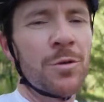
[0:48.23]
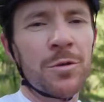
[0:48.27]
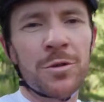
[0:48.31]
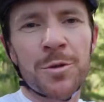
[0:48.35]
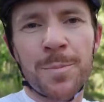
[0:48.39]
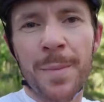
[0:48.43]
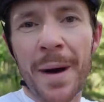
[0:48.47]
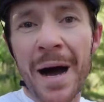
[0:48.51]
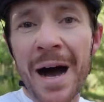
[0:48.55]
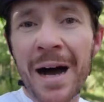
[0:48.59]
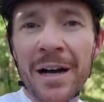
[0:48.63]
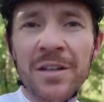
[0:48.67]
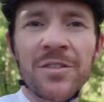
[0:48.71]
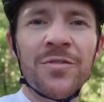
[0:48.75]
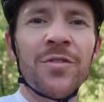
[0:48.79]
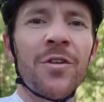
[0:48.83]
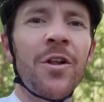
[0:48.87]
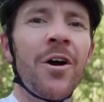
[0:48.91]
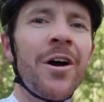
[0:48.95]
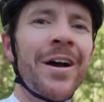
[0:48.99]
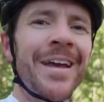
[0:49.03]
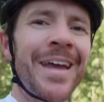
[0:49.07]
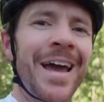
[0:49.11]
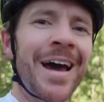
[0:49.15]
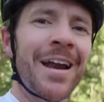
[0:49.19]
or sparks
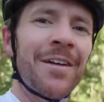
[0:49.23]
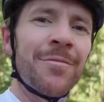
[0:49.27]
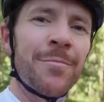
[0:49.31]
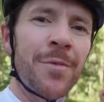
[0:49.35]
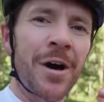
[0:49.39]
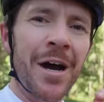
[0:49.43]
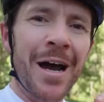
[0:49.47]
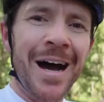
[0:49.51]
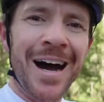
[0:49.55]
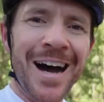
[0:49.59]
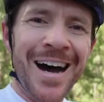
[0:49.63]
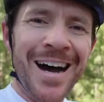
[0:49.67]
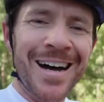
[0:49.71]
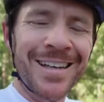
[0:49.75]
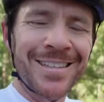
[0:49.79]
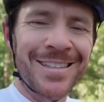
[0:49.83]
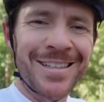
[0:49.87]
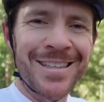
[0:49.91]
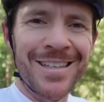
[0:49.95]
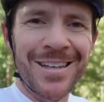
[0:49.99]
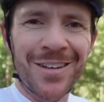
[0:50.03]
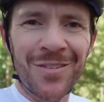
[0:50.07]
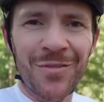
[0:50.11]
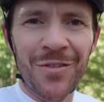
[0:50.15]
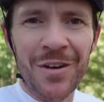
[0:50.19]
flying out of my ass in this